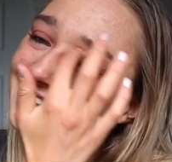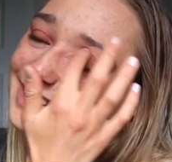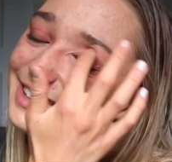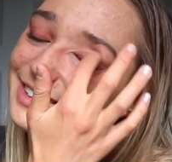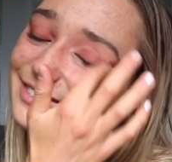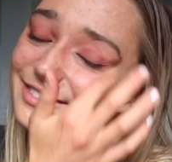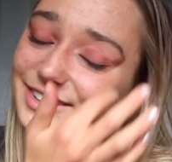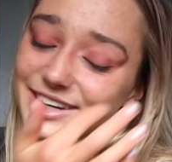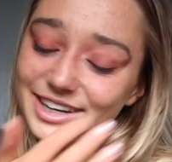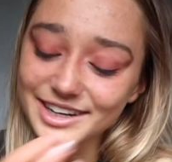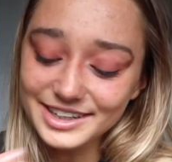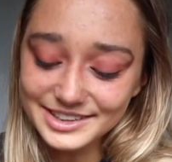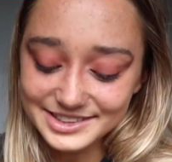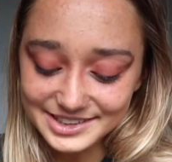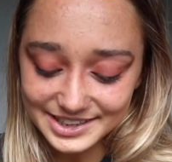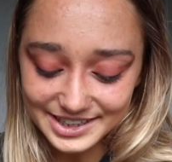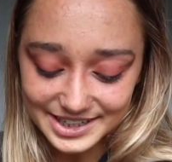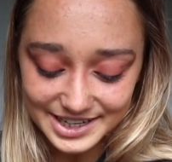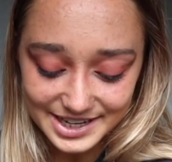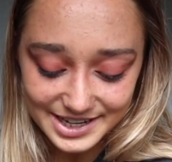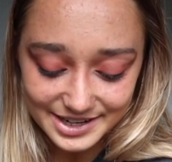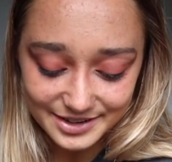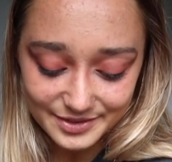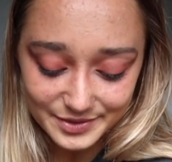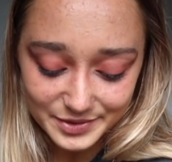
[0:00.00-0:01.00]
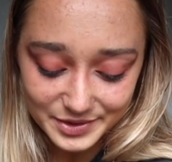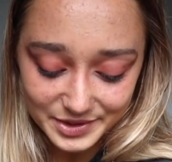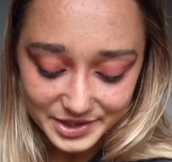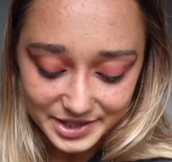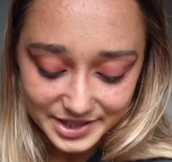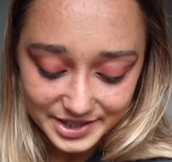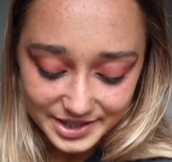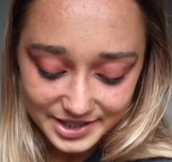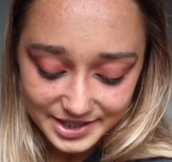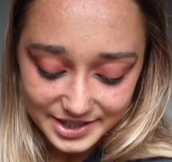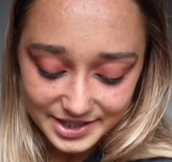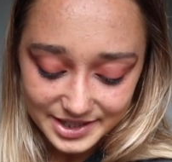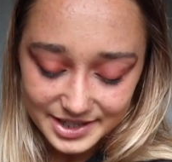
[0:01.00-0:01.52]
Like, realising how
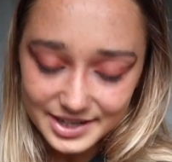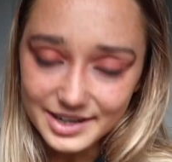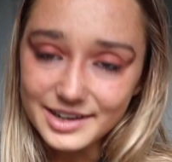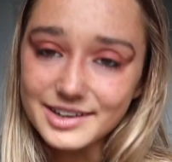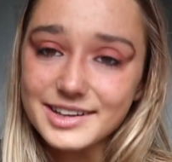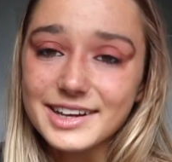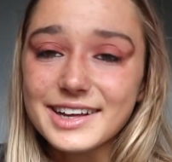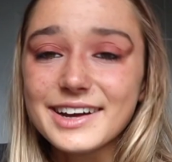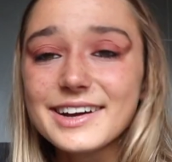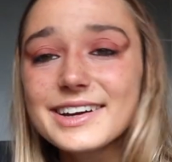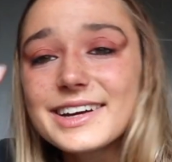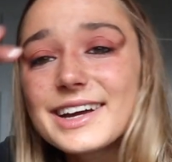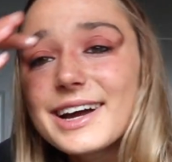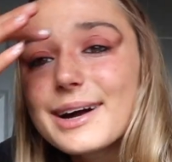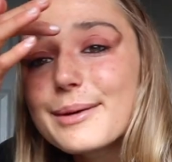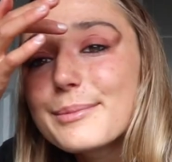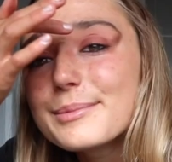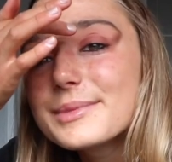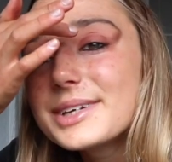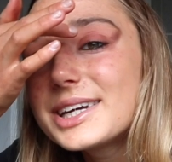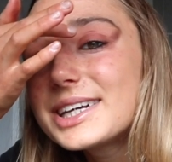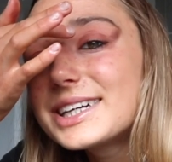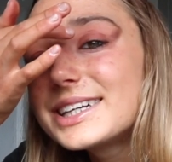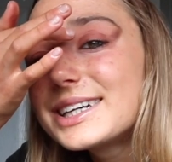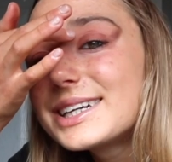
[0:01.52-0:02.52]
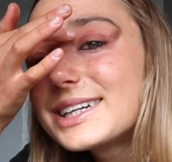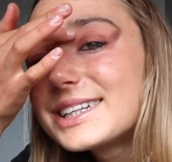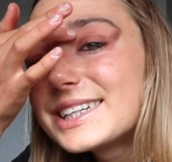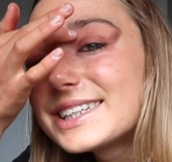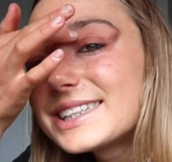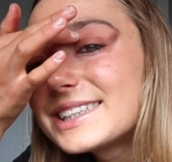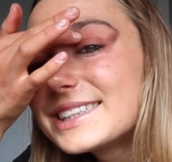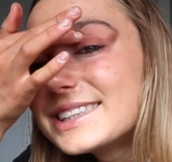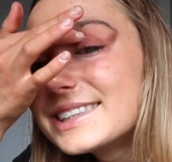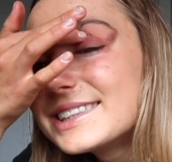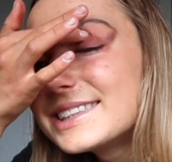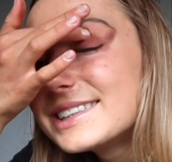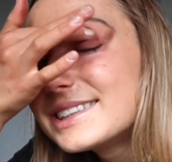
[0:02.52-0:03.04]
Luckily I am.
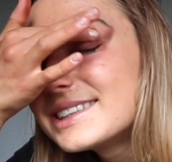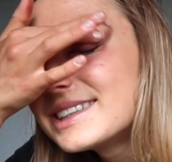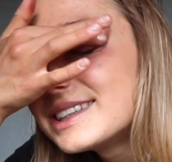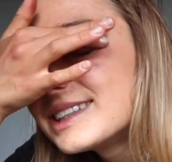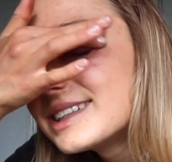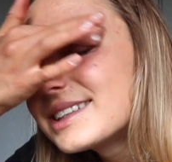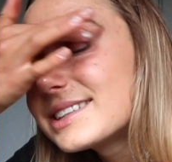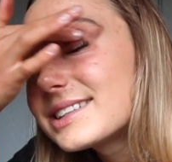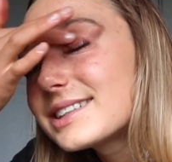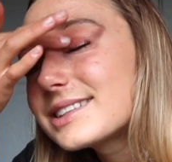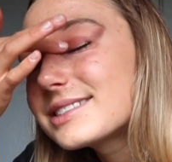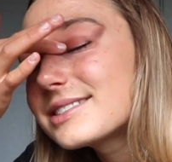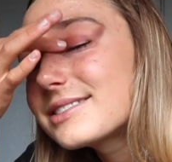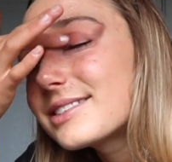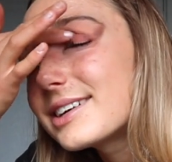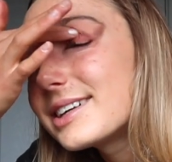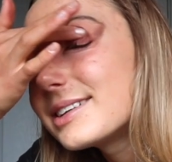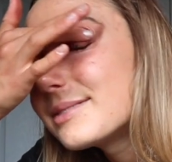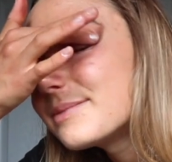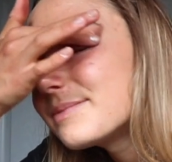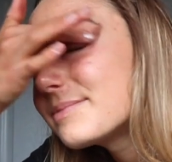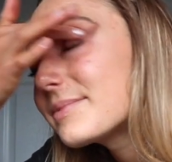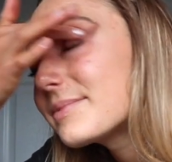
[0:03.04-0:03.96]
that's great.